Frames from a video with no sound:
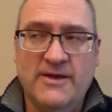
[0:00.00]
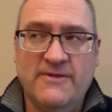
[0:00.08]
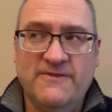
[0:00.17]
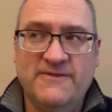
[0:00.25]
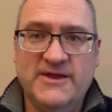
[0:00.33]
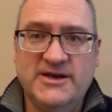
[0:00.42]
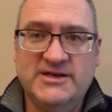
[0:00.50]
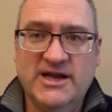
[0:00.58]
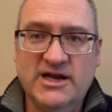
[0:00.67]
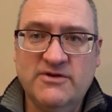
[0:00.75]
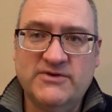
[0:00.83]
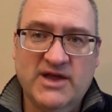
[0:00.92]
The
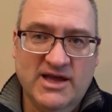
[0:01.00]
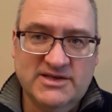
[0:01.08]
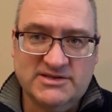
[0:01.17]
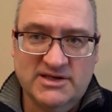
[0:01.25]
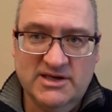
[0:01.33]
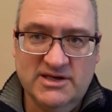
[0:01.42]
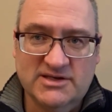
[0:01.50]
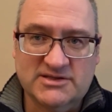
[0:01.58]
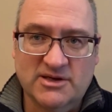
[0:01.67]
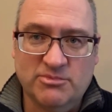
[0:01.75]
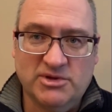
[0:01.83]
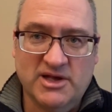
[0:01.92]
dative case is
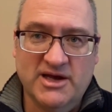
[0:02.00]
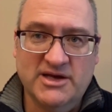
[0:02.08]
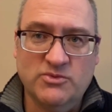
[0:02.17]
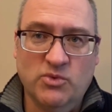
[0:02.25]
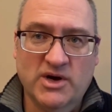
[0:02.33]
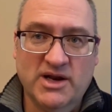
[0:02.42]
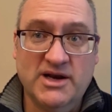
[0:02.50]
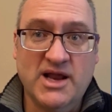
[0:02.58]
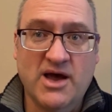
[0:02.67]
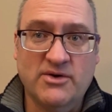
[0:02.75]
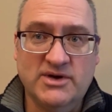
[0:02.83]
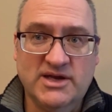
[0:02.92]
applied when a
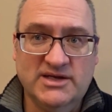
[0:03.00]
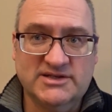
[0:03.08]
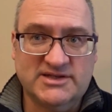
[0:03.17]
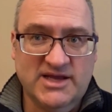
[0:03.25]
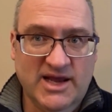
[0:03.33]
noun is the